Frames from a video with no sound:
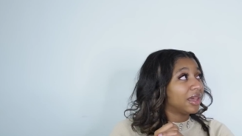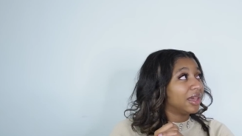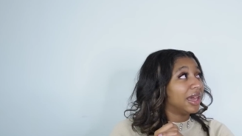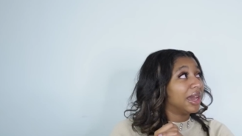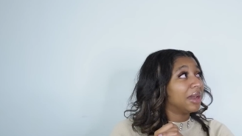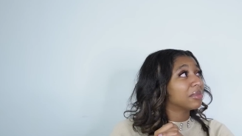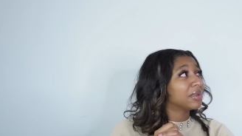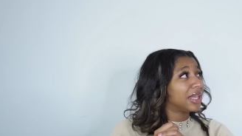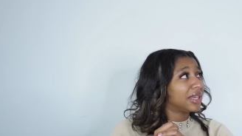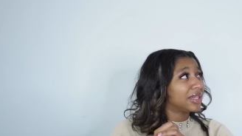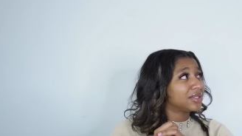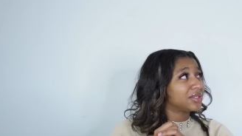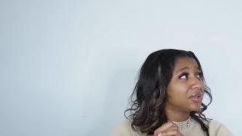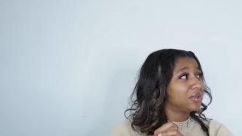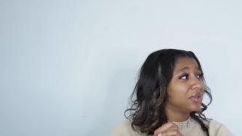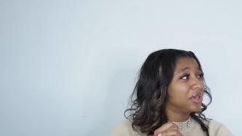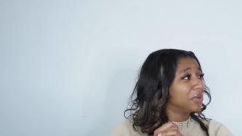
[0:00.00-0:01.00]
I'm glad
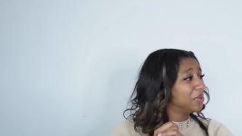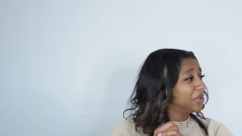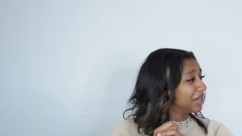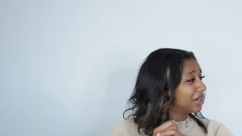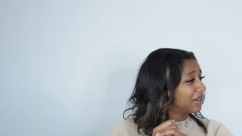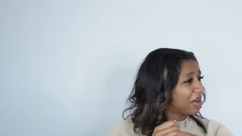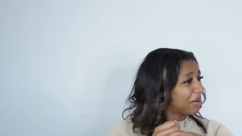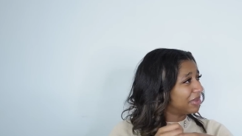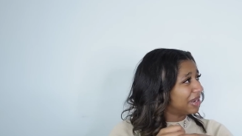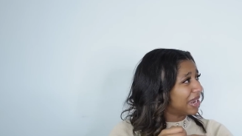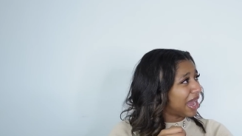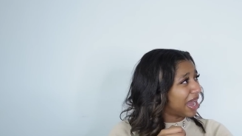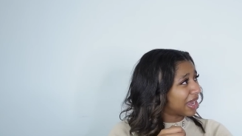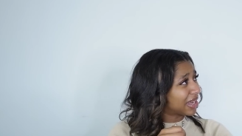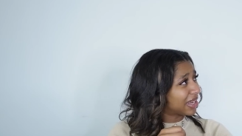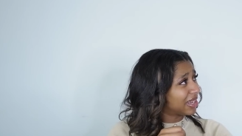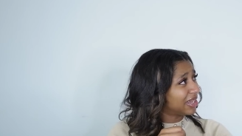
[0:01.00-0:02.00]
too. You wouldn't come
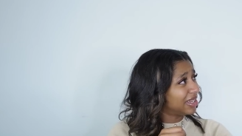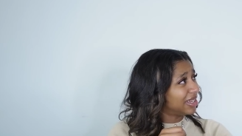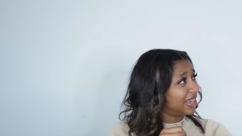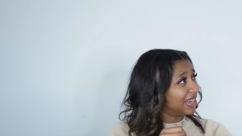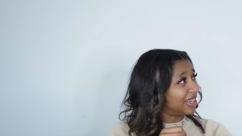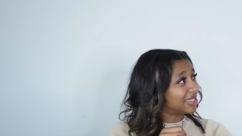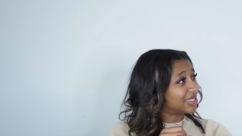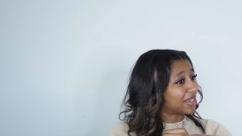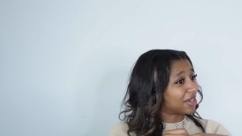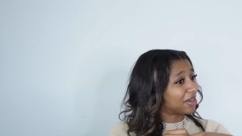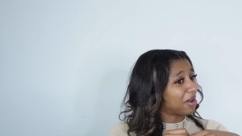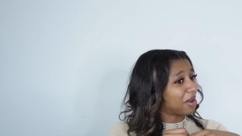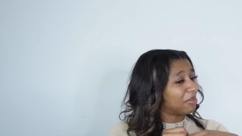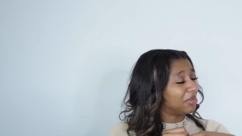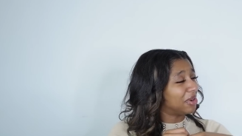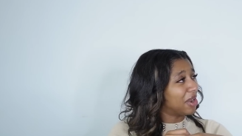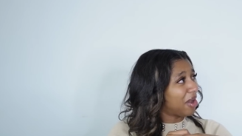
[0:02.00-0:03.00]
knock and
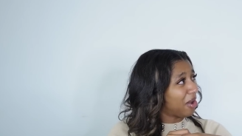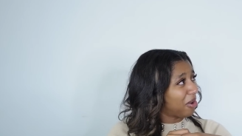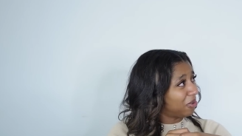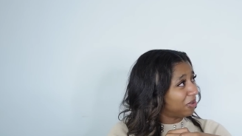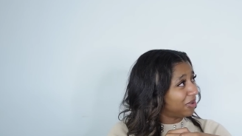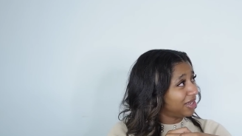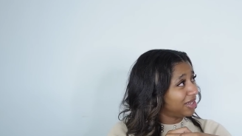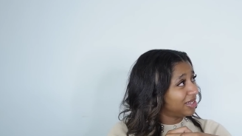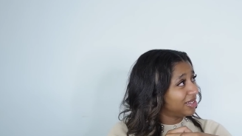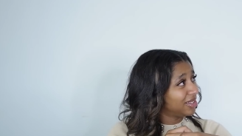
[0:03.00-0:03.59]
succumb no.